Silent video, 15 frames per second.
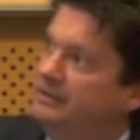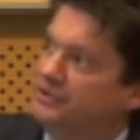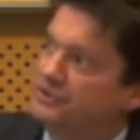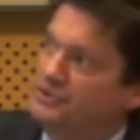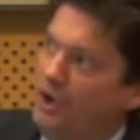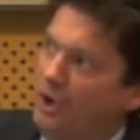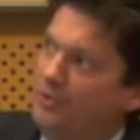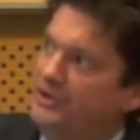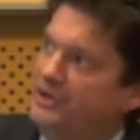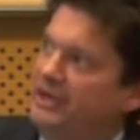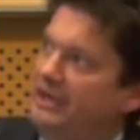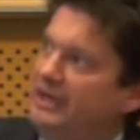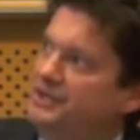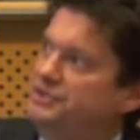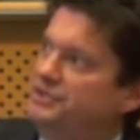There's no
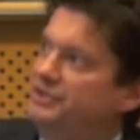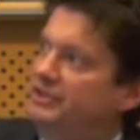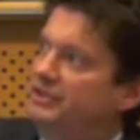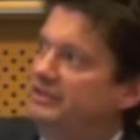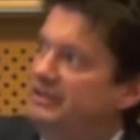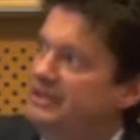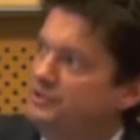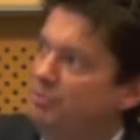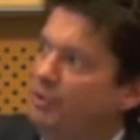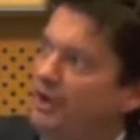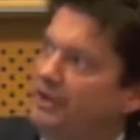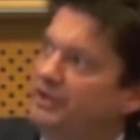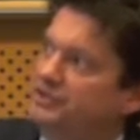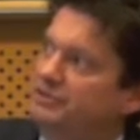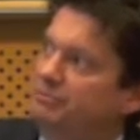indication that these
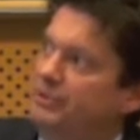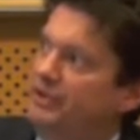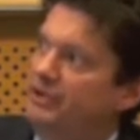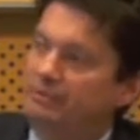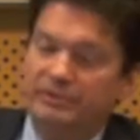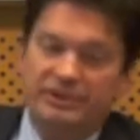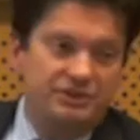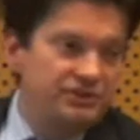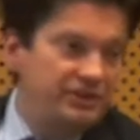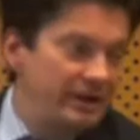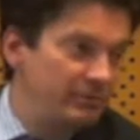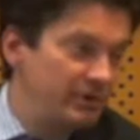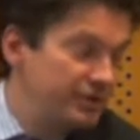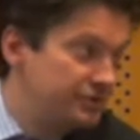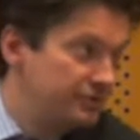markets have become less
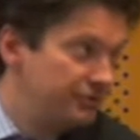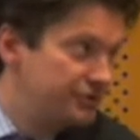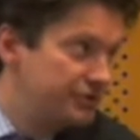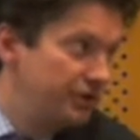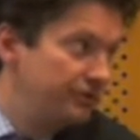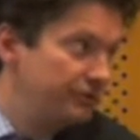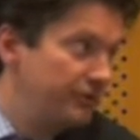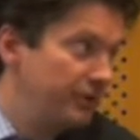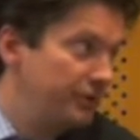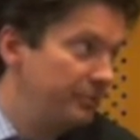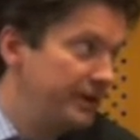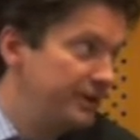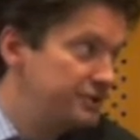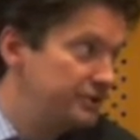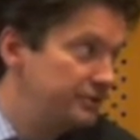stable as a result of
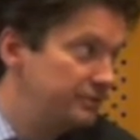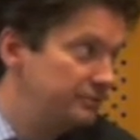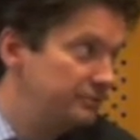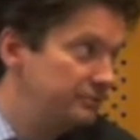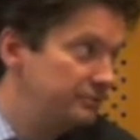automation.